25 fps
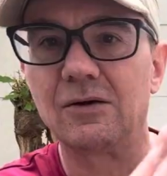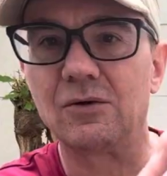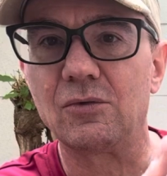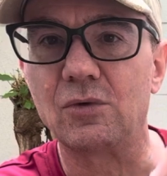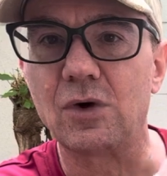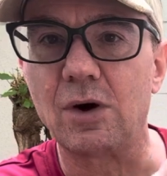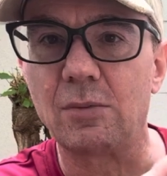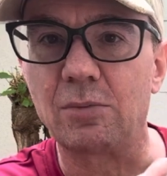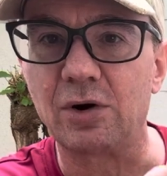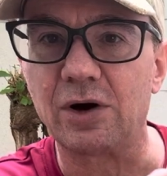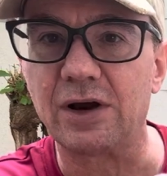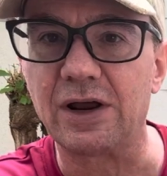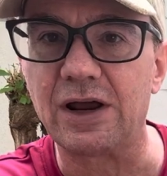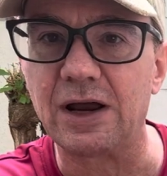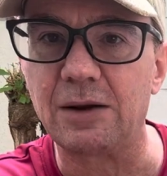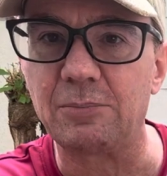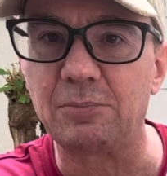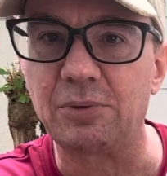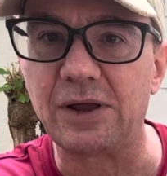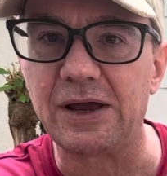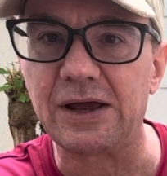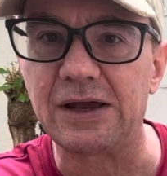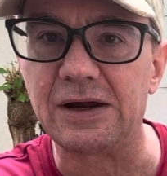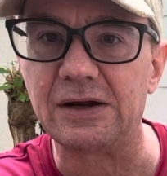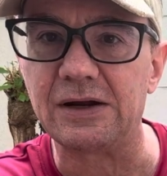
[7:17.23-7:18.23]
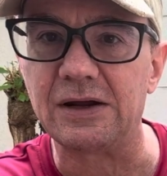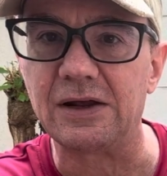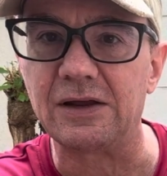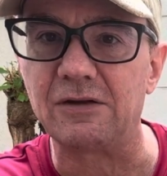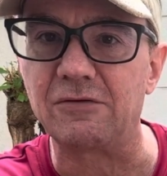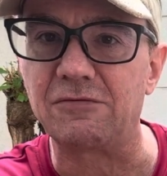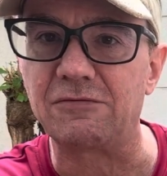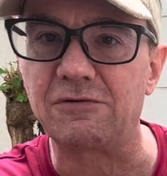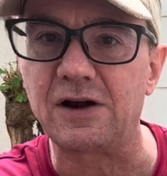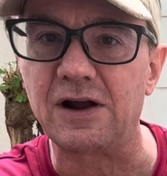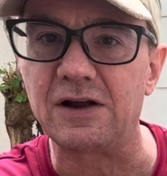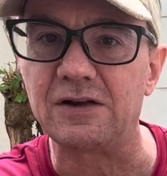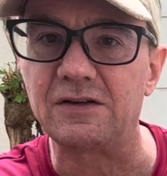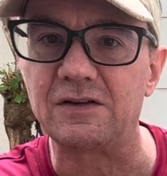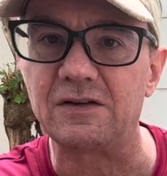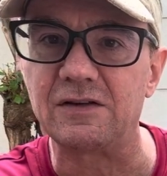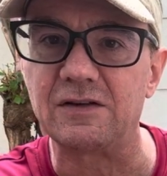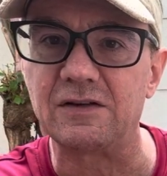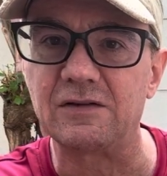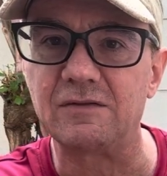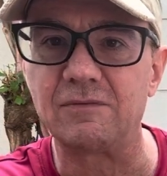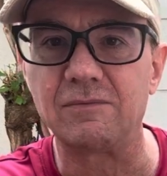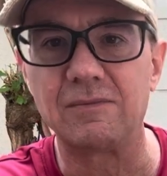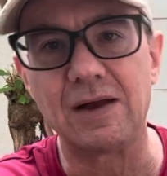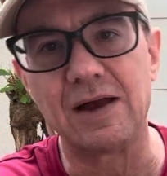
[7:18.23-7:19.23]
Rubber kick plate in the front,
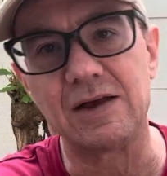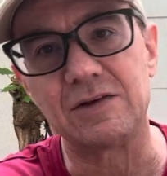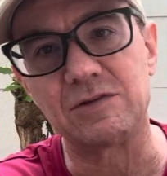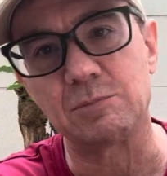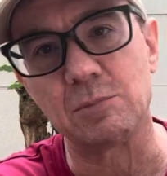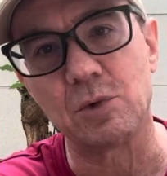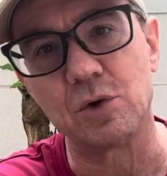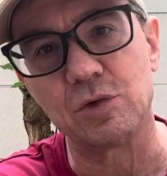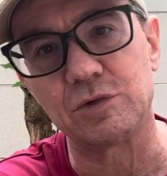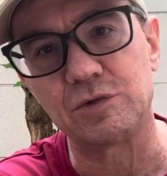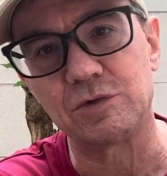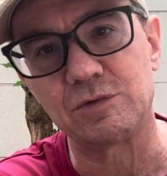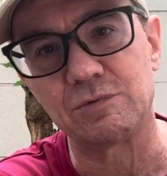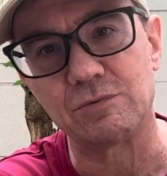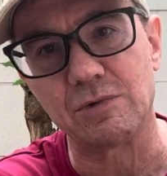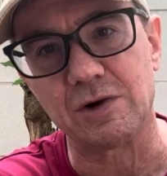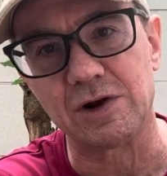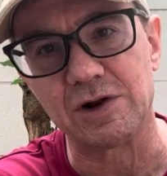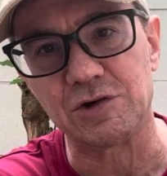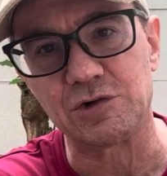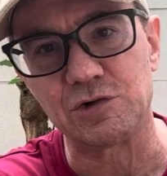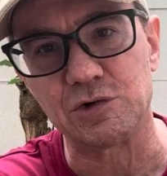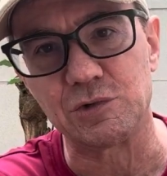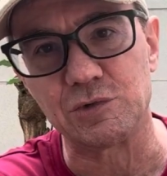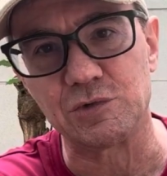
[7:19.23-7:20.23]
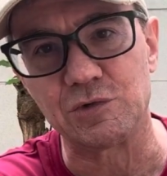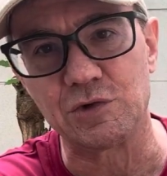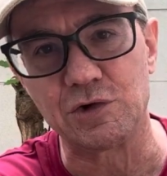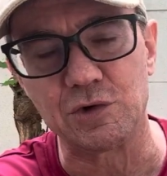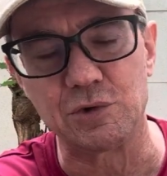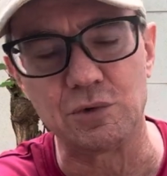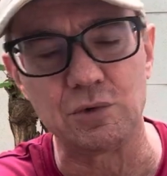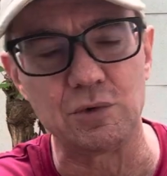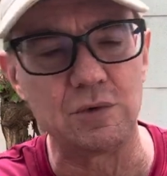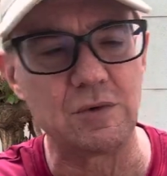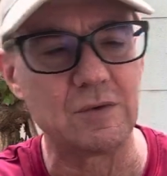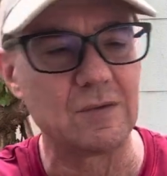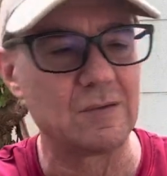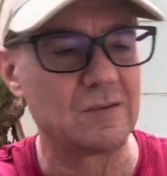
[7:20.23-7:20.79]
as most running shoes do.